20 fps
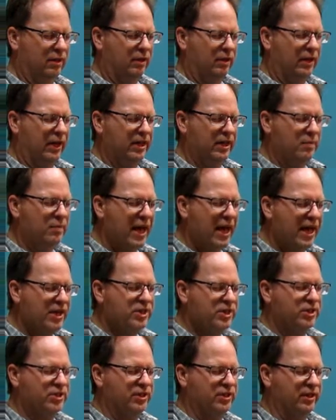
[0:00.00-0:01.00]
and the
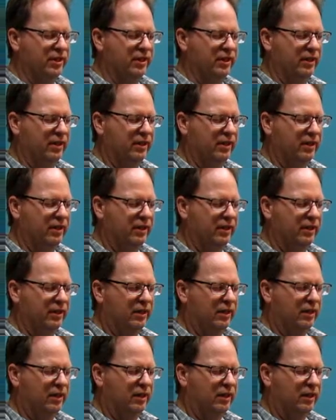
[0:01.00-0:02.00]
majesty
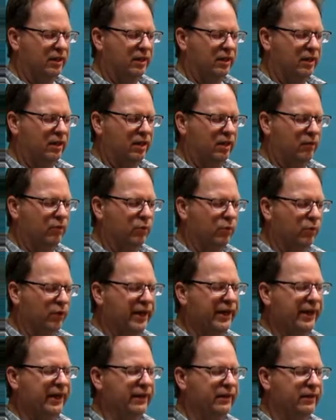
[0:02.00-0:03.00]
of the
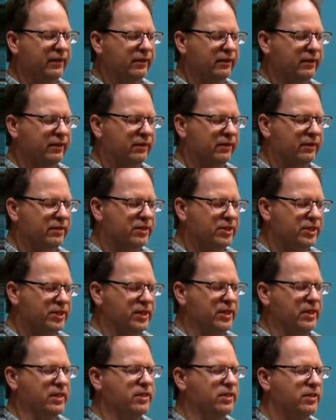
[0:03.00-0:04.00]
rain
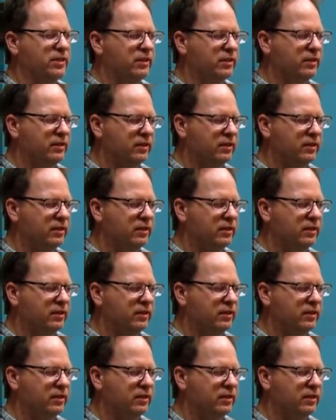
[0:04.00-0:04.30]
ceased.